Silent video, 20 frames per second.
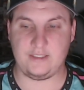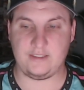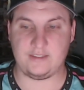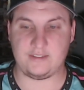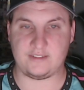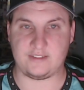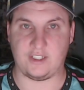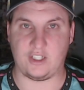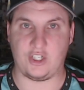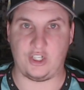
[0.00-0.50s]

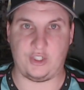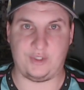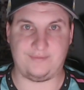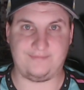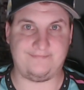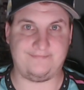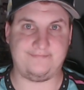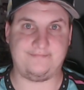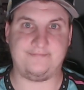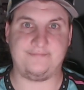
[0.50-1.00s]
so
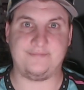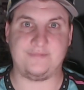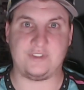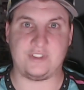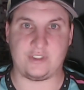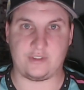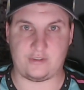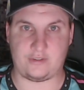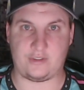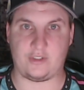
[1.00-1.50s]

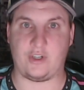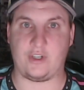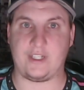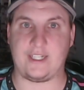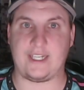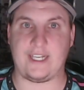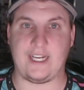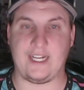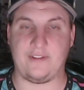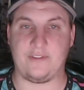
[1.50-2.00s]
don't
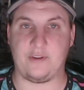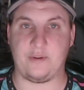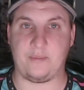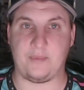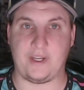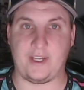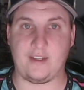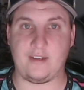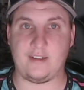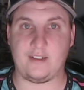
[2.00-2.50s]
count them
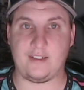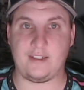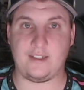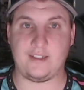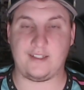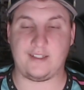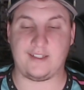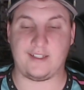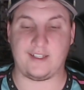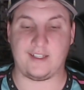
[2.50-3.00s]

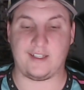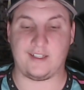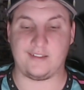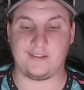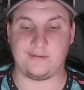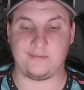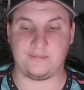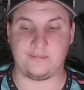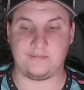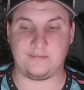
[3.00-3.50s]

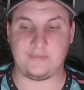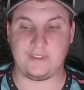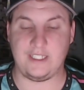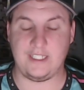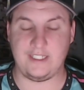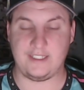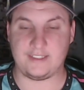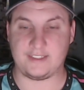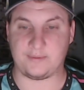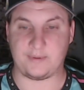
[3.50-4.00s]
out.
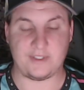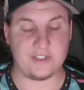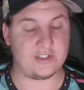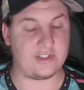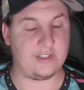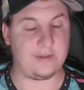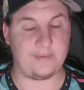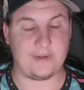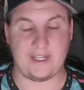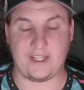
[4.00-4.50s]

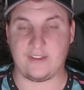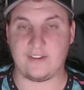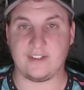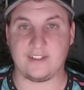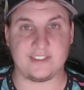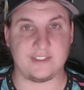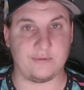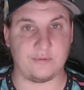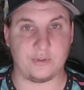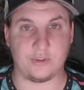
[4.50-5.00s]
Eventually
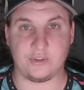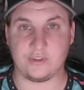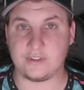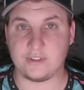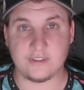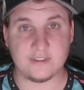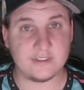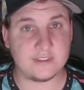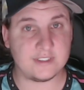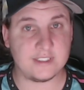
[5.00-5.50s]
Panthers and
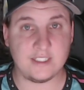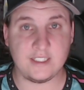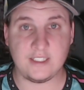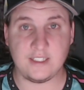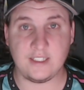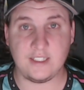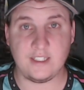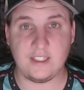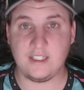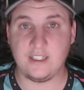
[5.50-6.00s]
Roosters,
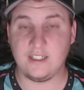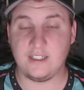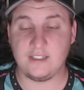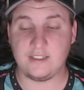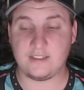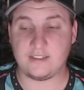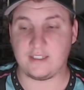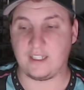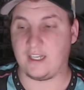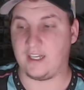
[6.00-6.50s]

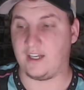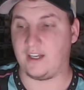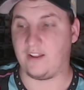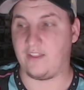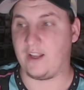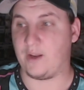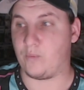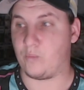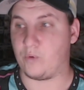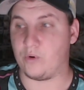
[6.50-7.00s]

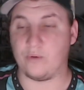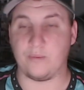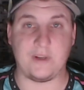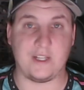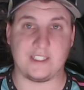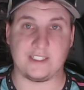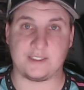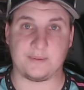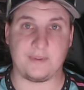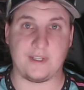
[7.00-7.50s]
they will
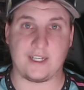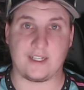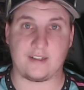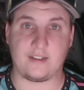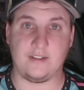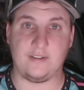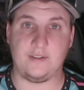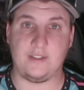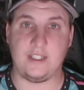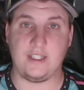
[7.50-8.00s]
bounce back,
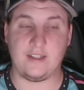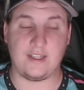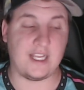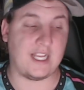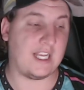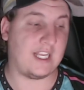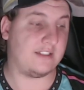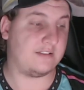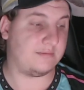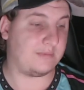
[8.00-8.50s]

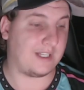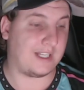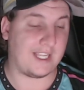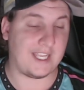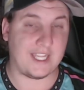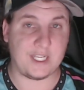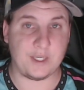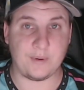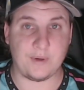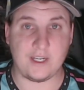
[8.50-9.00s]
but
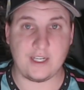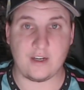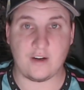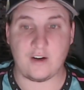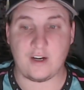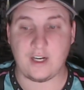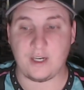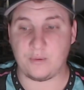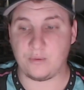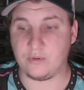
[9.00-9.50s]
anyway,
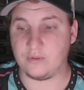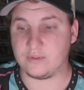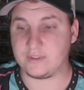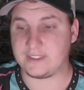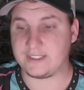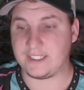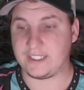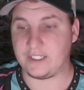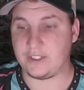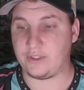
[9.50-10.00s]
I will
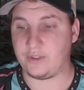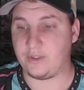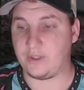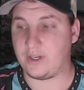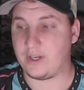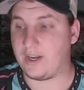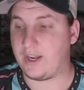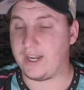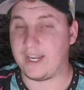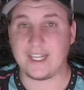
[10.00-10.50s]
see you
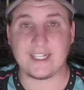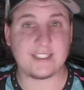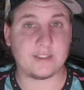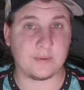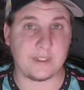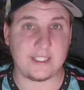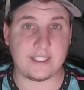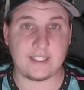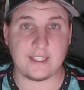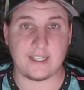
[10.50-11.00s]
next
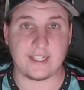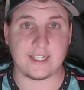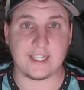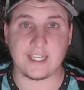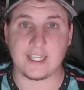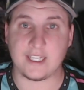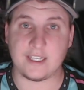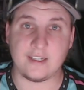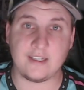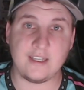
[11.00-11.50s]
week
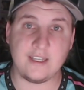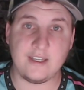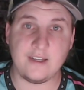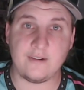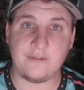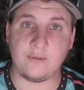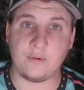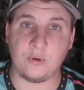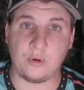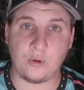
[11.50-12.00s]
again
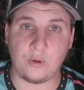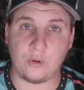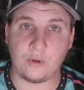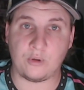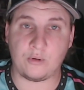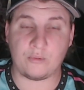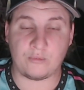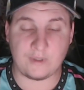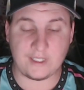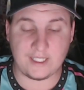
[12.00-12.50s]
for
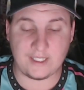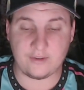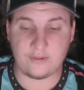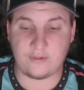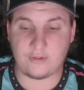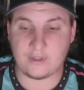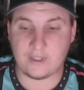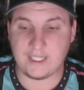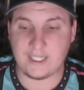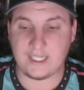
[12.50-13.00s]
round
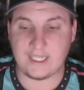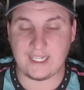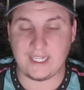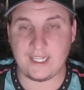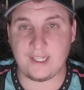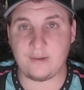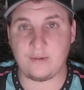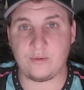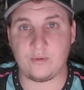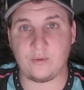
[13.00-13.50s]
three
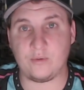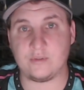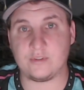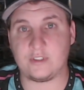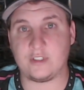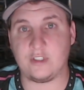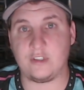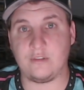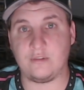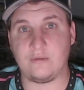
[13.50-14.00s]
and
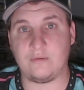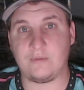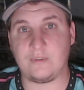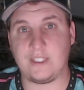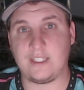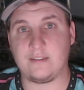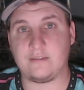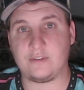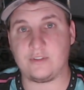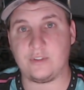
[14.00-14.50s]
also
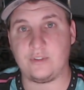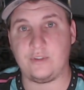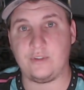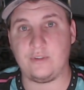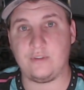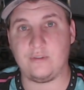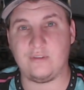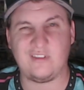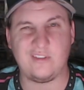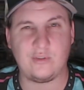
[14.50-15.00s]
round
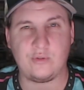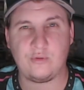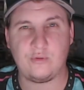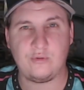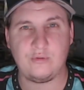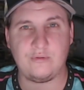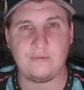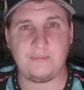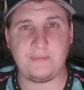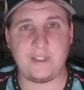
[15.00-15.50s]
two,
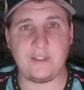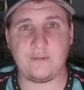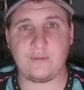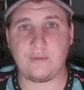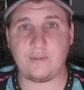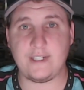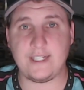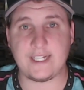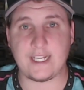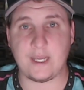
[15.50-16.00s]
little bit of a
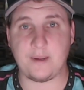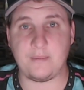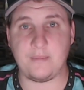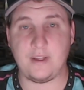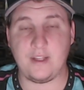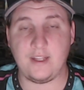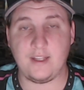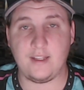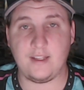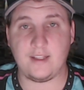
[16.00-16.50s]
recap.
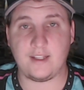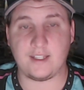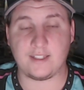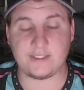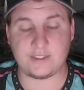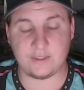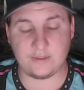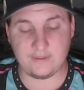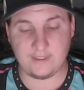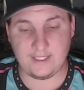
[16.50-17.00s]

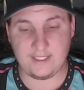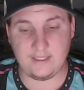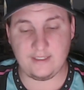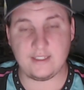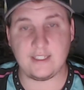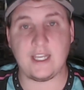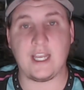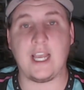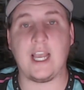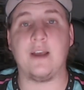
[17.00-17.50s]
Until then,
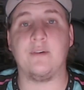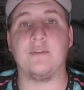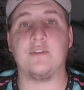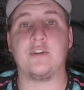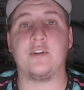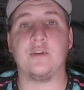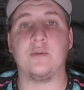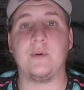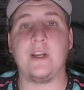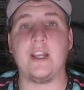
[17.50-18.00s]
have a
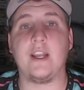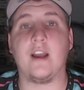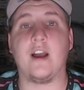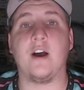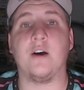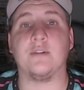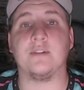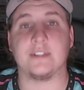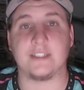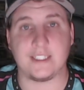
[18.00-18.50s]
good week. I
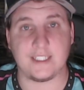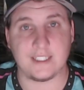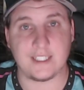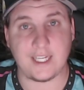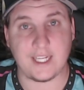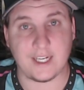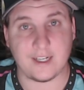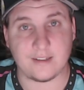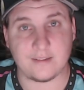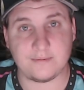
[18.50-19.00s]
will see you
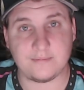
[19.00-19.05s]
later.